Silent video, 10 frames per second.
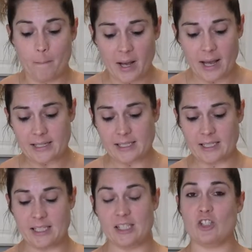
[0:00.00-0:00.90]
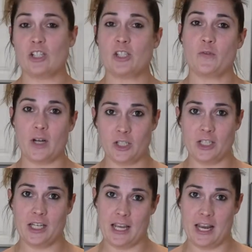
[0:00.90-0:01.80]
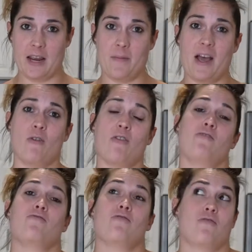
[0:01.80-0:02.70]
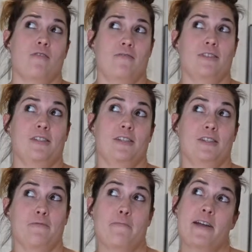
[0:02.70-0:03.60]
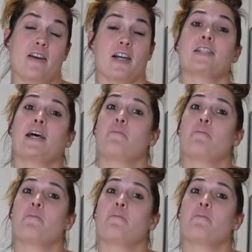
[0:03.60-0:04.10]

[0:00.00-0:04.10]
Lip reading: But since these just freshly came out of the orifices of my ducks,